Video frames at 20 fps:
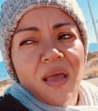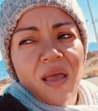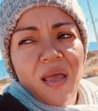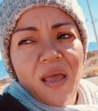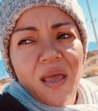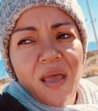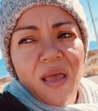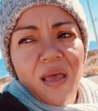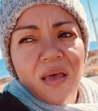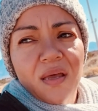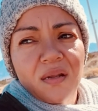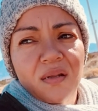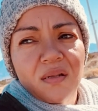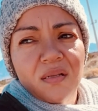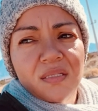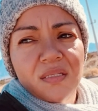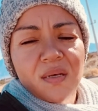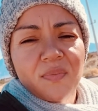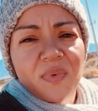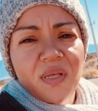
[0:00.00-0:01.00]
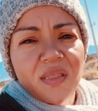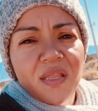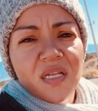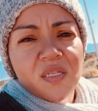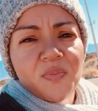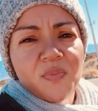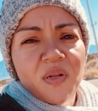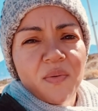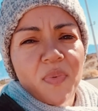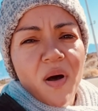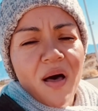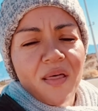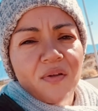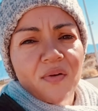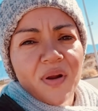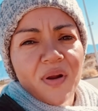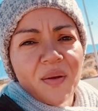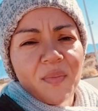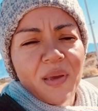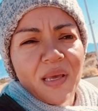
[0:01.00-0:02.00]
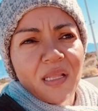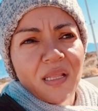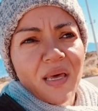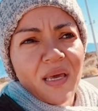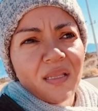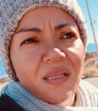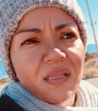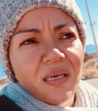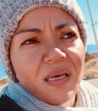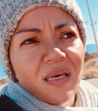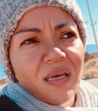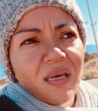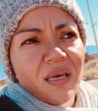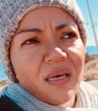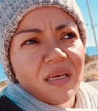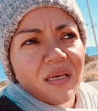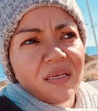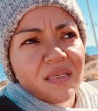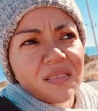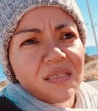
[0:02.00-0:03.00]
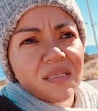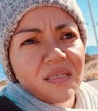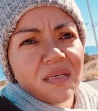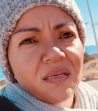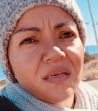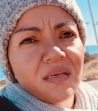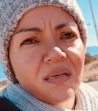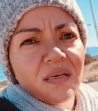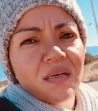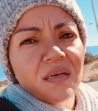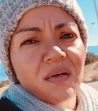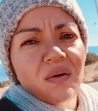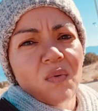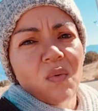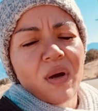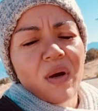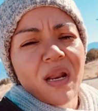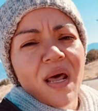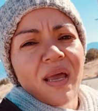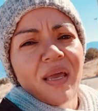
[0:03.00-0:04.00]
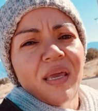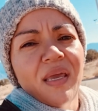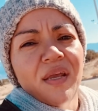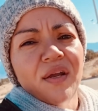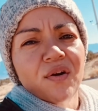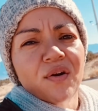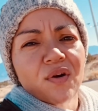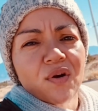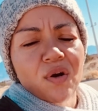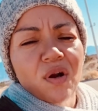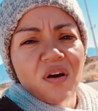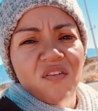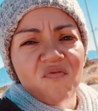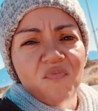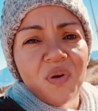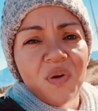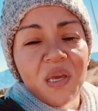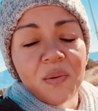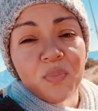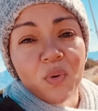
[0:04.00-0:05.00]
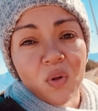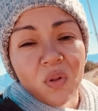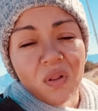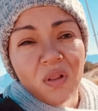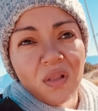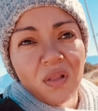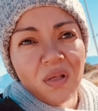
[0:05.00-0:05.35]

And something that's been bothering me lately is when I hear of people,